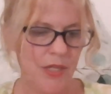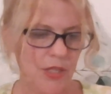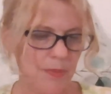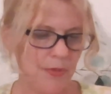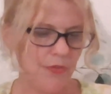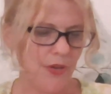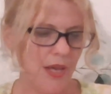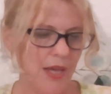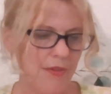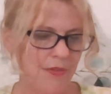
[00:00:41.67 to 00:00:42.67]
Chapter
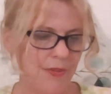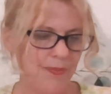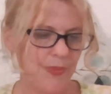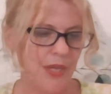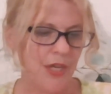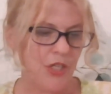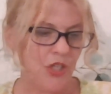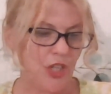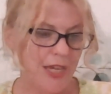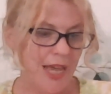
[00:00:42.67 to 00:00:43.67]
5.
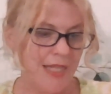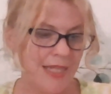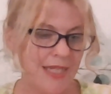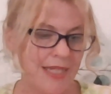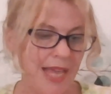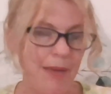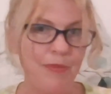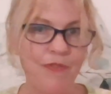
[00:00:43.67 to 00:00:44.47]
She has escaped